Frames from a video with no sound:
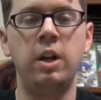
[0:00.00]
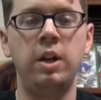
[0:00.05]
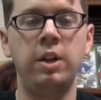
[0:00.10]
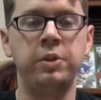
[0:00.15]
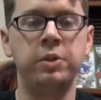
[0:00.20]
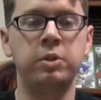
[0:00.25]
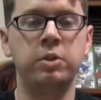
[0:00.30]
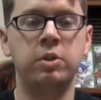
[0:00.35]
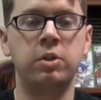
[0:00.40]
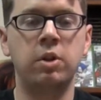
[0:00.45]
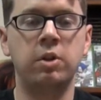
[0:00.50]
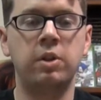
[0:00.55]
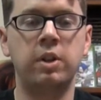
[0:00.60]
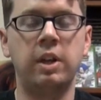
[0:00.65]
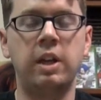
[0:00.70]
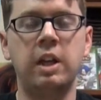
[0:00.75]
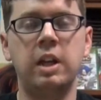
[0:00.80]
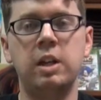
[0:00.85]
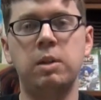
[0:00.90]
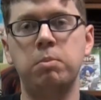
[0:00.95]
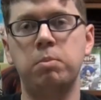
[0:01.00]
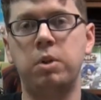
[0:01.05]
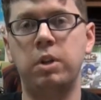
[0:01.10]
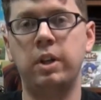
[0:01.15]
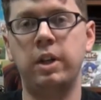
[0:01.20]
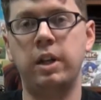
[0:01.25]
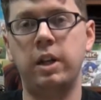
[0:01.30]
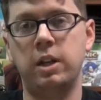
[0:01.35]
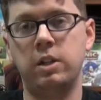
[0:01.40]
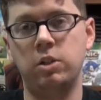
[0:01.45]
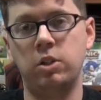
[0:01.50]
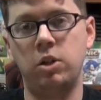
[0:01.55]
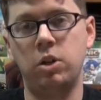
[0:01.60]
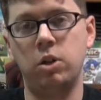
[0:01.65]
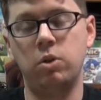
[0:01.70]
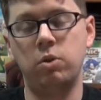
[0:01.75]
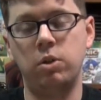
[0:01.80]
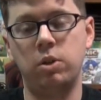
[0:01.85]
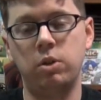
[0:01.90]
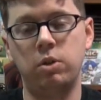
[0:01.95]
just start the game playing as
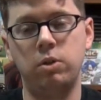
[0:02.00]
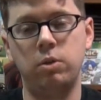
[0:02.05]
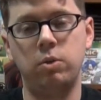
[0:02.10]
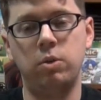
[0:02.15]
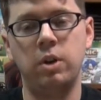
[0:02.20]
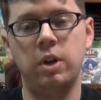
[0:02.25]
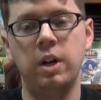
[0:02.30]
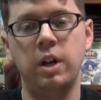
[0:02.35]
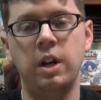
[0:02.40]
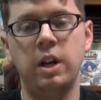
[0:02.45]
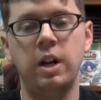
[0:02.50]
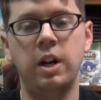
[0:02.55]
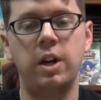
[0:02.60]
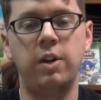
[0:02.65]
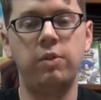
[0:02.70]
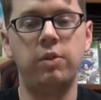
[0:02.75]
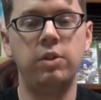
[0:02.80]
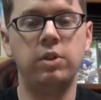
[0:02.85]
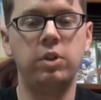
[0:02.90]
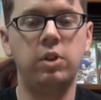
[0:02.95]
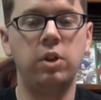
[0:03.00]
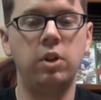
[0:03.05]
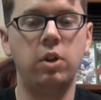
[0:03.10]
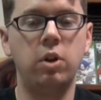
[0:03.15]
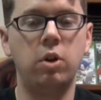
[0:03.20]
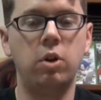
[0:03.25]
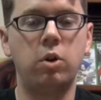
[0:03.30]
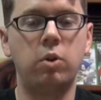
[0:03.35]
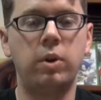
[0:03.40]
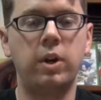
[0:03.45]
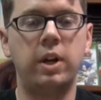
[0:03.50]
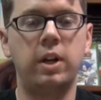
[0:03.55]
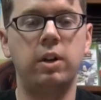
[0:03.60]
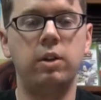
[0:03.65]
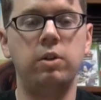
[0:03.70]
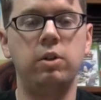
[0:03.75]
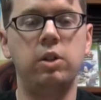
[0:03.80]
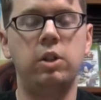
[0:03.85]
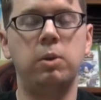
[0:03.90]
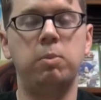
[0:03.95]
Goku, and then you can go
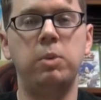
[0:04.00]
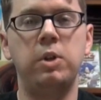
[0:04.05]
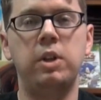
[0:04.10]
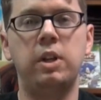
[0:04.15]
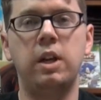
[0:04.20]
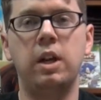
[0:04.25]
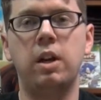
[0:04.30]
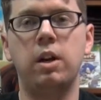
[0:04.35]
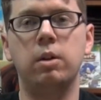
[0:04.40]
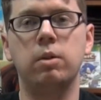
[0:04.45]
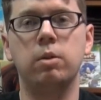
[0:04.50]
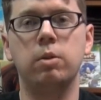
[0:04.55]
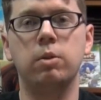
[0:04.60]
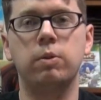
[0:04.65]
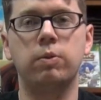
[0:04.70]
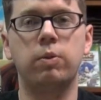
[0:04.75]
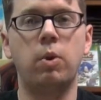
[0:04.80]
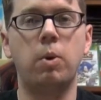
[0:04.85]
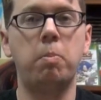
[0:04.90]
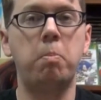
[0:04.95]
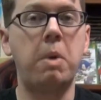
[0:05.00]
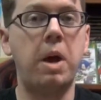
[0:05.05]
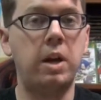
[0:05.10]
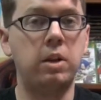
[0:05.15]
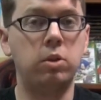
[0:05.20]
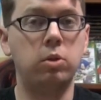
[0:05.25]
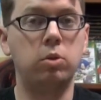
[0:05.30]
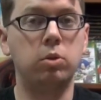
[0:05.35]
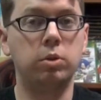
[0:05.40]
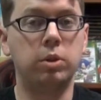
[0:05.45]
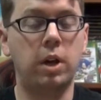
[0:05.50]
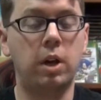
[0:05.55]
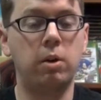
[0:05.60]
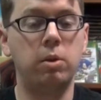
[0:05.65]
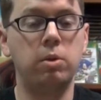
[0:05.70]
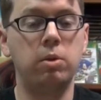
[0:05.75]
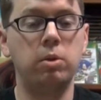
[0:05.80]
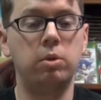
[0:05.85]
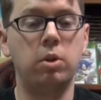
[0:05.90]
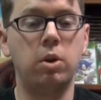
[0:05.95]
around, you can meet characters from Magical
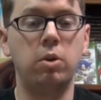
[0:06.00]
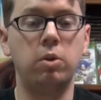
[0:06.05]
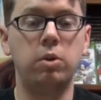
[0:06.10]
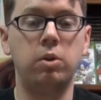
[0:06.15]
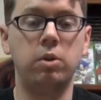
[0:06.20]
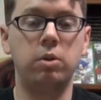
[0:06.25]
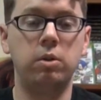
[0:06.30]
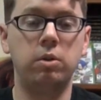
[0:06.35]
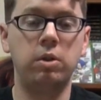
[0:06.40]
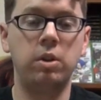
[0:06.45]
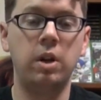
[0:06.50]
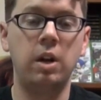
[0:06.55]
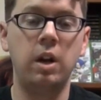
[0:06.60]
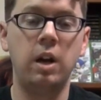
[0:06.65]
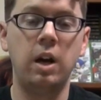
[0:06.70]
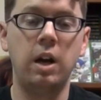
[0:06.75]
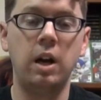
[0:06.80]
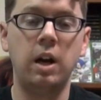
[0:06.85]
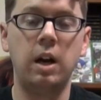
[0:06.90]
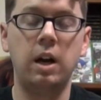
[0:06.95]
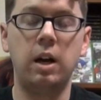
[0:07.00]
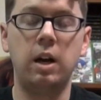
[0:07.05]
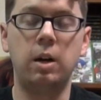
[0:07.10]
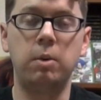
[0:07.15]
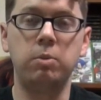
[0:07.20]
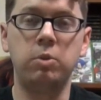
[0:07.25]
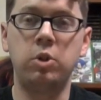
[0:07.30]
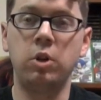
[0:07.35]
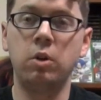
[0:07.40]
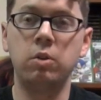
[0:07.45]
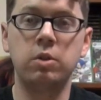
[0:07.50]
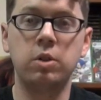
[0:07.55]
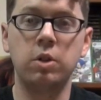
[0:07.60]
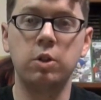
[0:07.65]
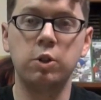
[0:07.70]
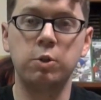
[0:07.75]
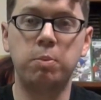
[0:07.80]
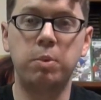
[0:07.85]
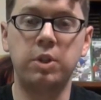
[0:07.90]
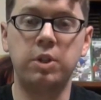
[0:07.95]
Taruruto-kun,
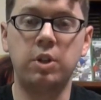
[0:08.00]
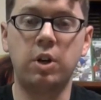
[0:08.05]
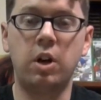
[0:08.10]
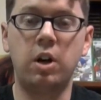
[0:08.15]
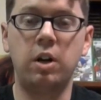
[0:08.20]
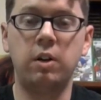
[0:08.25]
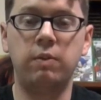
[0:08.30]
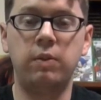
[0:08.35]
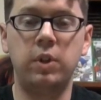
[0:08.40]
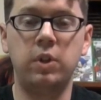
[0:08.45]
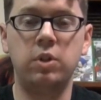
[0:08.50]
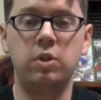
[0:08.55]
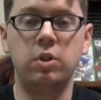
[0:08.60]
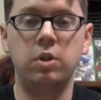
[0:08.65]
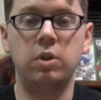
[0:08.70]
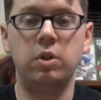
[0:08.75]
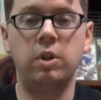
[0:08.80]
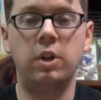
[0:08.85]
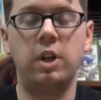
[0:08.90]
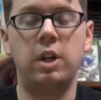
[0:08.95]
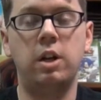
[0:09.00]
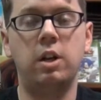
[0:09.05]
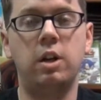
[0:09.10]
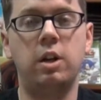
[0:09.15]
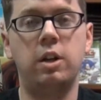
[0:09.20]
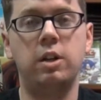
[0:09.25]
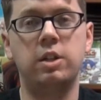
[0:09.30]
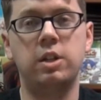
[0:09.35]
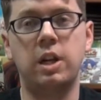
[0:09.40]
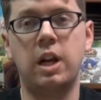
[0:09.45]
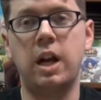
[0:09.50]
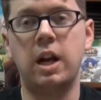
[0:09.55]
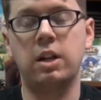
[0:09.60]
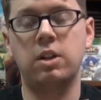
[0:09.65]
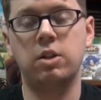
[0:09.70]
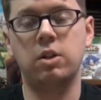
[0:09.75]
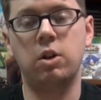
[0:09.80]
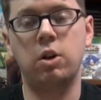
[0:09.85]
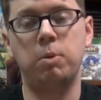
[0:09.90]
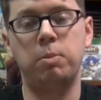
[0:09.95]
JoJo's Bizarre Adventure, and it's an
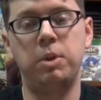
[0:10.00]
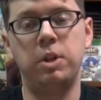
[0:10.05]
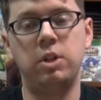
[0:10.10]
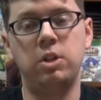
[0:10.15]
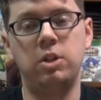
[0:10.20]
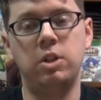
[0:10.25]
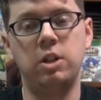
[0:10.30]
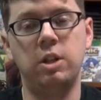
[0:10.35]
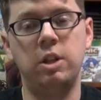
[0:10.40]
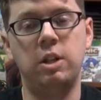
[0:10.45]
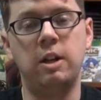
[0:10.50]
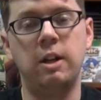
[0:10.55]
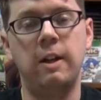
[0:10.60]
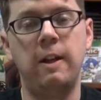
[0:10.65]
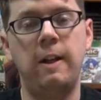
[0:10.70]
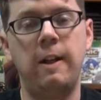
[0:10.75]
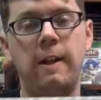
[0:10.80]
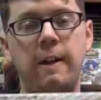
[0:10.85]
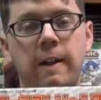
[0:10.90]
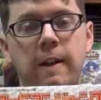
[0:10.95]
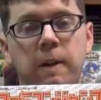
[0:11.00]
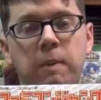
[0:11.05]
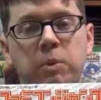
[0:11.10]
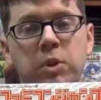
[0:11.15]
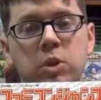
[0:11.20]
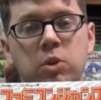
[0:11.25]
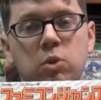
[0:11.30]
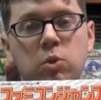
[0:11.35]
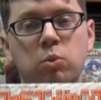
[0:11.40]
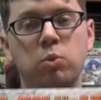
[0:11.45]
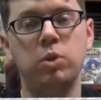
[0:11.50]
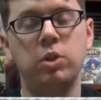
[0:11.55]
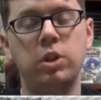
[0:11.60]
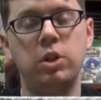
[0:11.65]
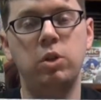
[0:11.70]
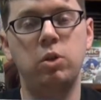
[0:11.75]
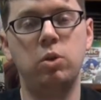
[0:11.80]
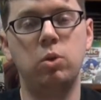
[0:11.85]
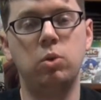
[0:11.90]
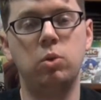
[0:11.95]
action RPG. These are
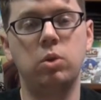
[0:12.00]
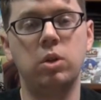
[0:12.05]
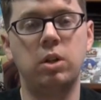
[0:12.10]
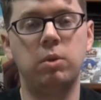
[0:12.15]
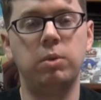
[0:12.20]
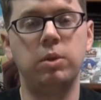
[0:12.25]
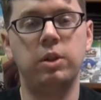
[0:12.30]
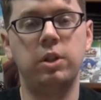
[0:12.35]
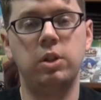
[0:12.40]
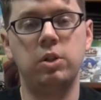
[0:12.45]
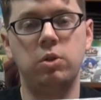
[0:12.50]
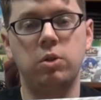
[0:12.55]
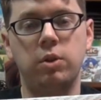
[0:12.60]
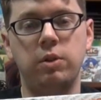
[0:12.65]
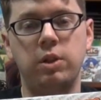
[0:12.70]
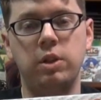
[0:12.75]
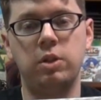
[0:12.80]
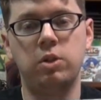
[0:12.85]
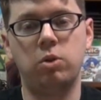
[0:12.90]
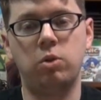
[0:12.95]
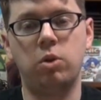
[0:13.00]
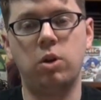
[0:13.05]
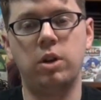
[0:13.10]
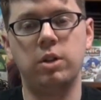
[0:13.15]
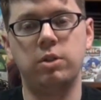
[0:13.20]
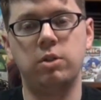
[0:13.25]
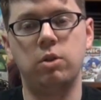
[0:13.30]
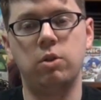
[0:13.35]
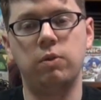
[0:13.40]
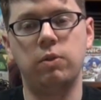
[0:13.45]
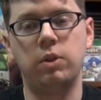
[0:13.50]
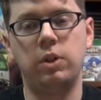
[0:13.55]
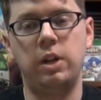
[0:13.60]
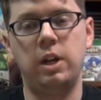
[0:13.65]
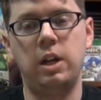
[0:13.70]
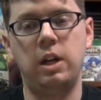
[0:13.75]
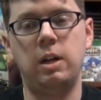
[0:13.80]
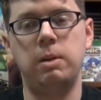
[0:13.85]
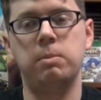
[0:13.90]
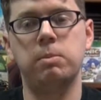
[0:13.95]
really cool. I really enjoy these crossover
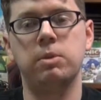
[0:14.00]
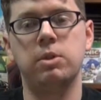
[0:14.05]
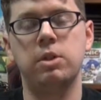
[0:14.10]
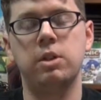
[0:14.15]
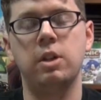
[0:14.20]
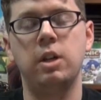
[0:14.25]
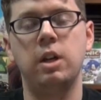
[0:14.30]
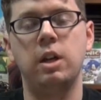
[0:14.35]
games.